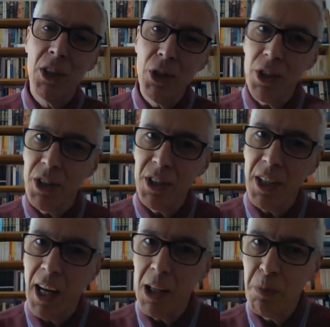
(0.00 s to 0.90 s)
just as
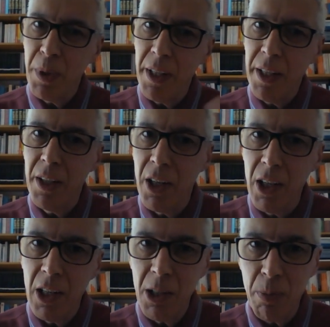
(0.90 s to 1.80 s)
there had been in
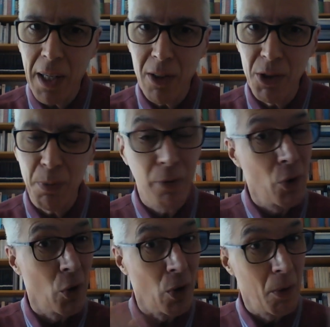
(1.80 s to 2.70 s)
earlier battles
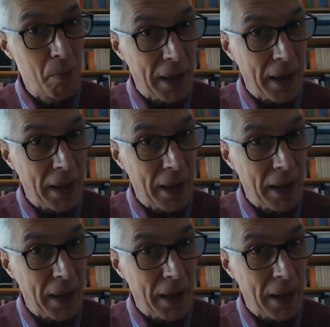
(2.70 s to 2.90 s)
before,